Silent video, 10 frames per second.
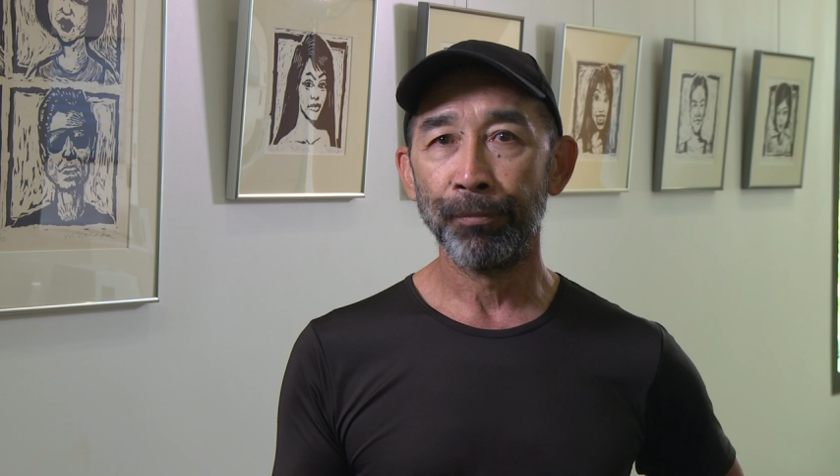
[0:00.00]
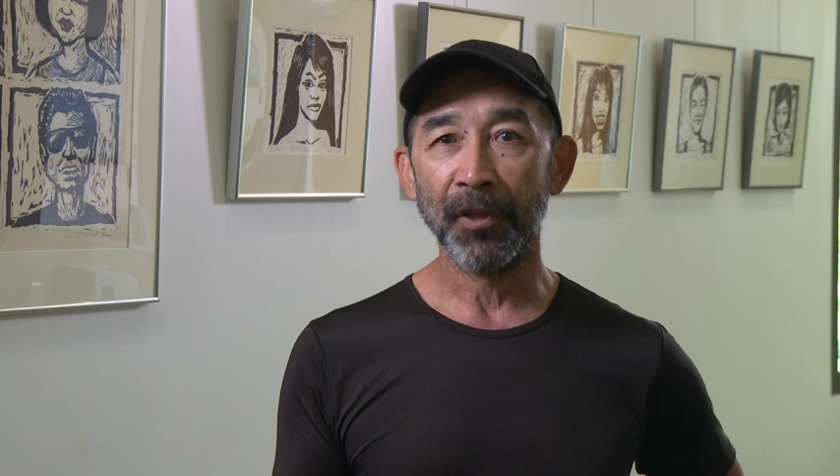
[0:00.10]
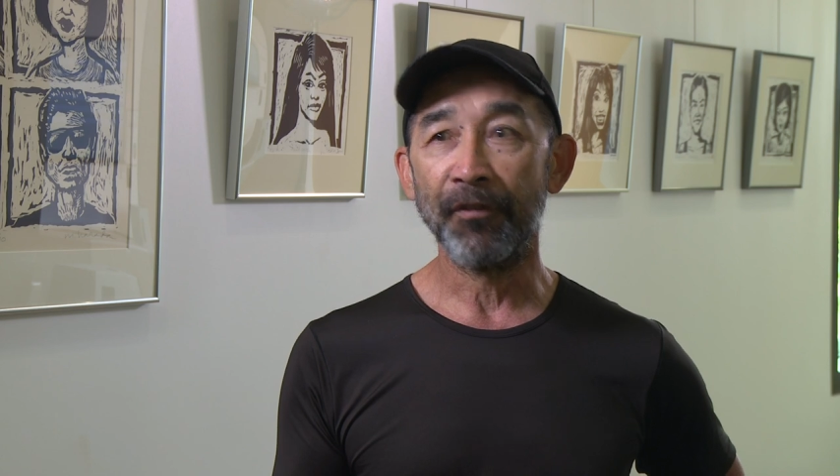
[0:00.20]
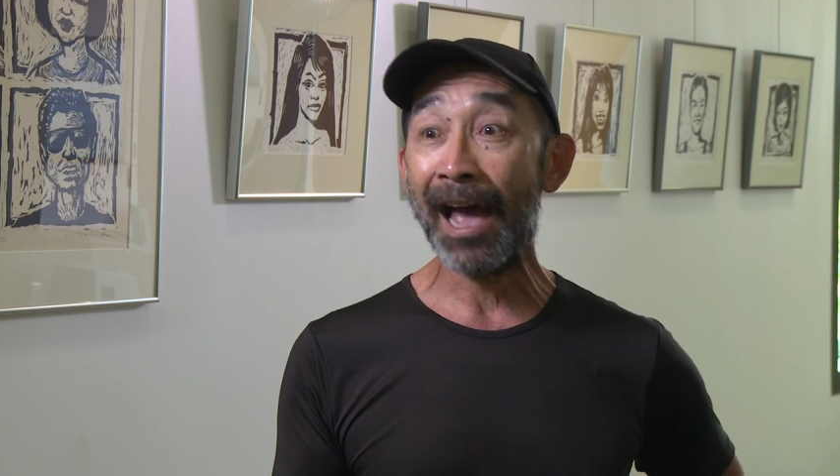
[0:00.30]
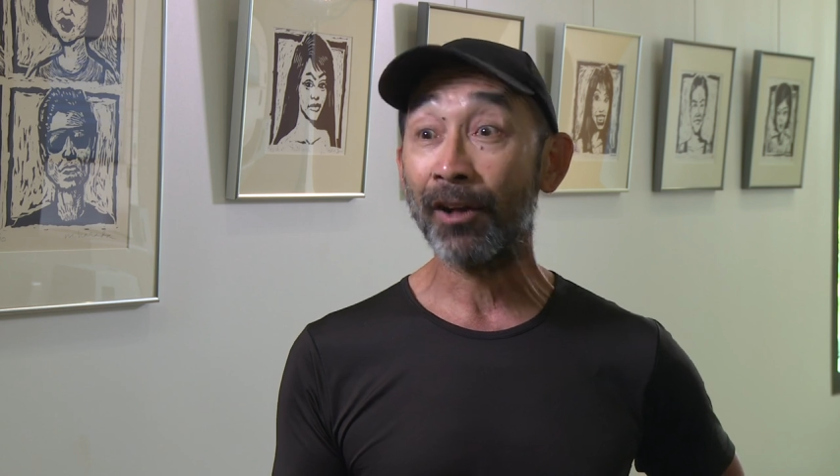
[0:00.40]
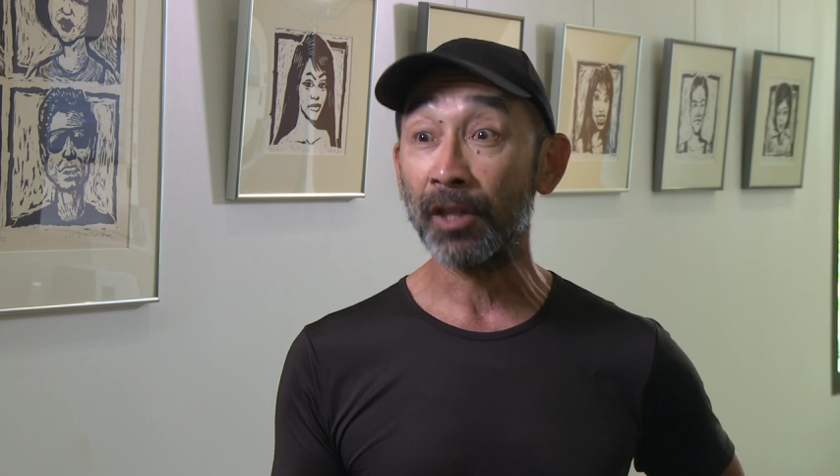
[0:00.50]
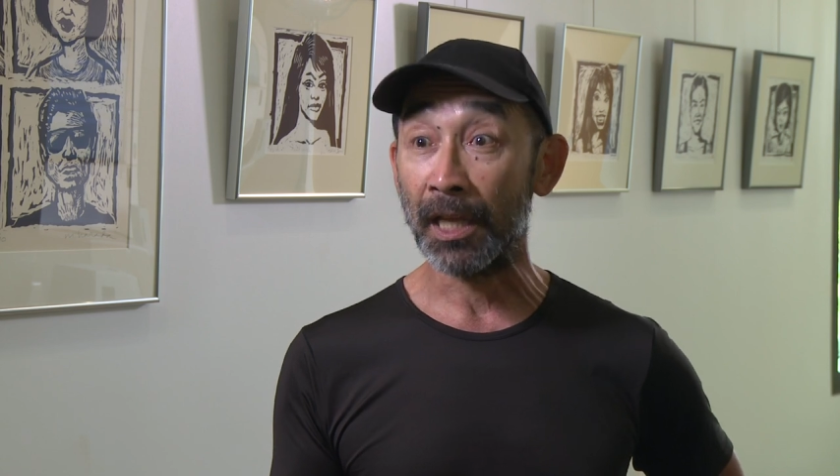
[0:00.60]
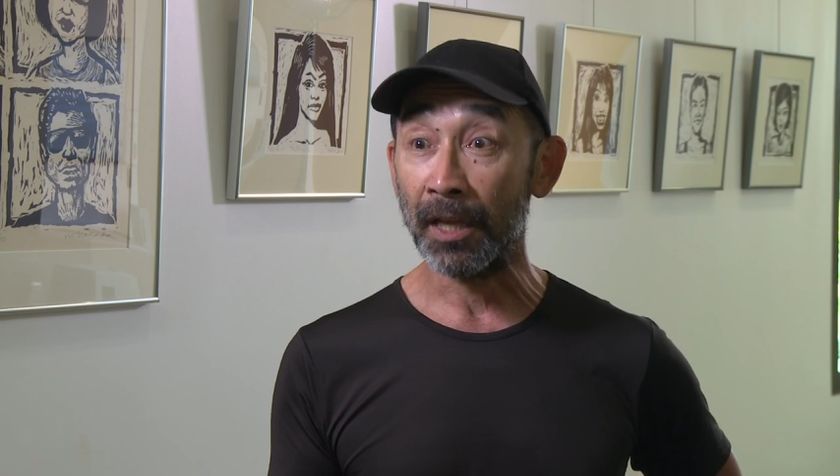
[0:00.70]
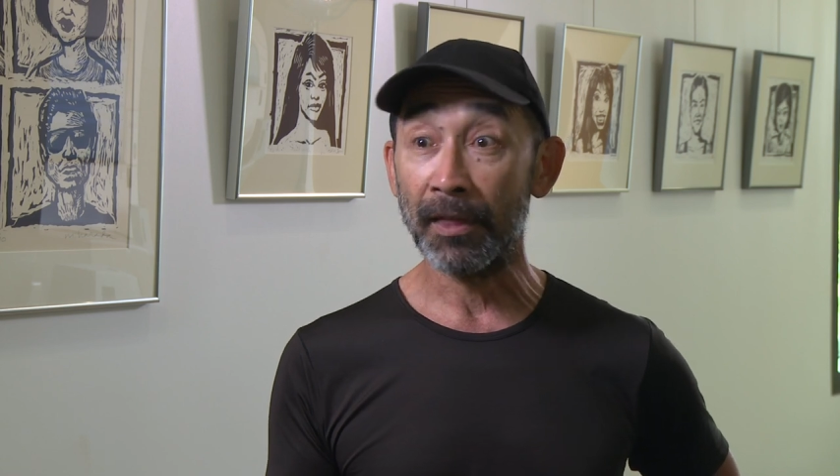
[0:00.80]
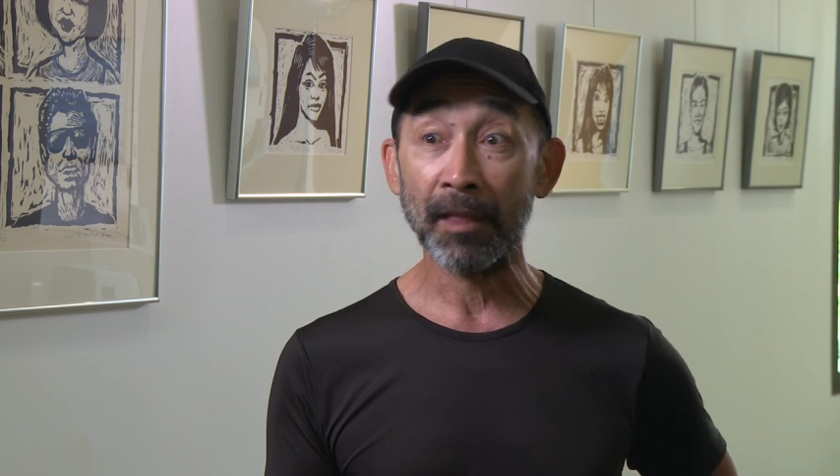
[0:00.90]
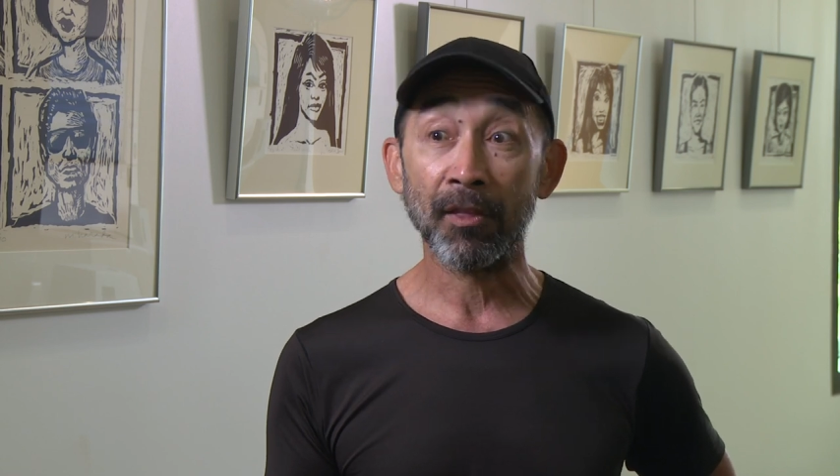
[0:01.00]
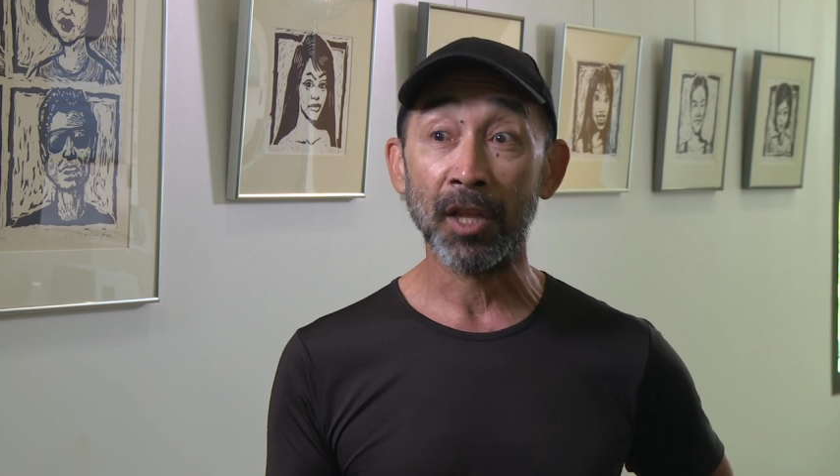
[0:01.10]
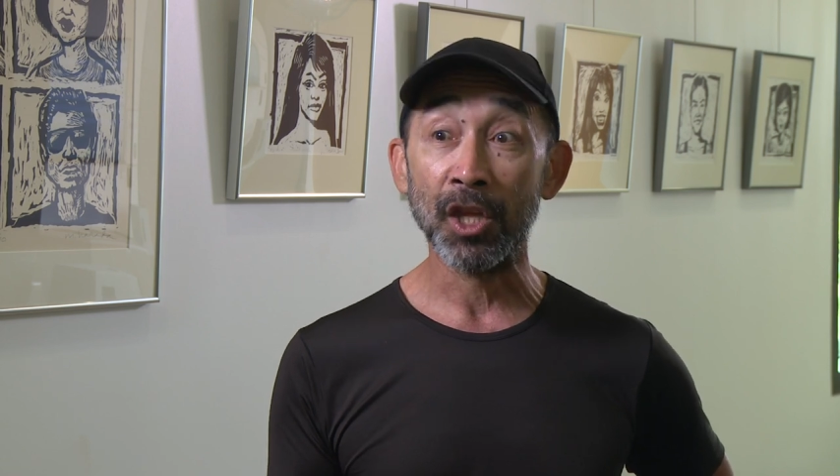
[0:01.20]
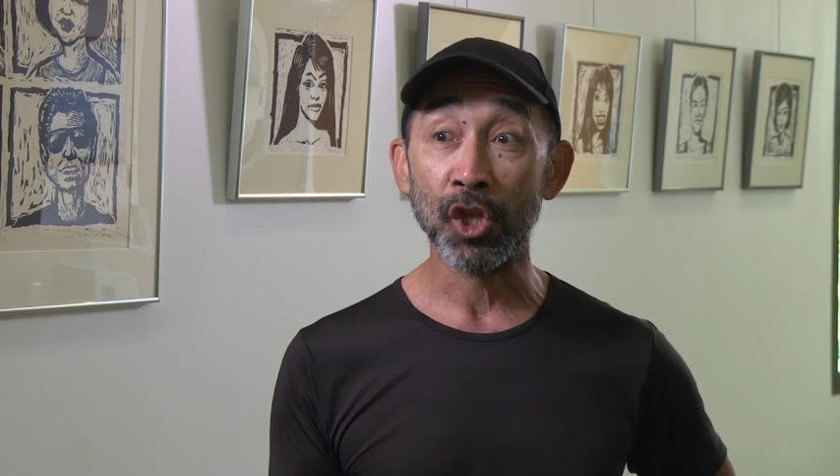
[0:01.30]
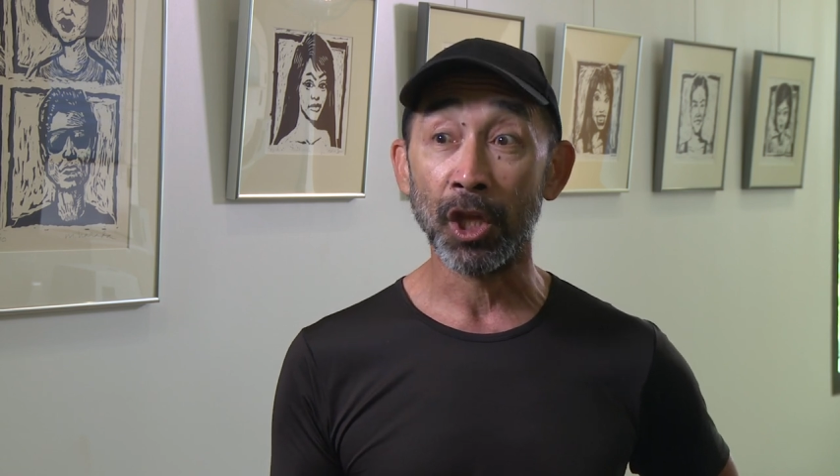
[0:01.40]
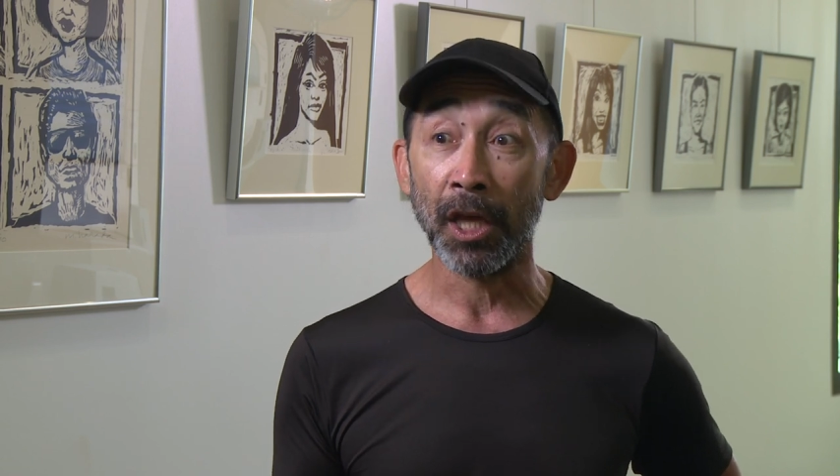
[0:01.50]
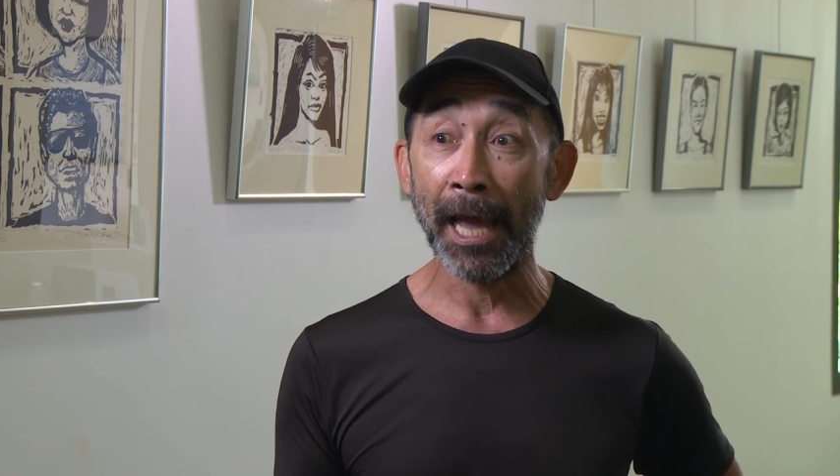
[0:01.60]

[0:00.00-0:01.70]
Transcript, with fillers: the faculty that's teaching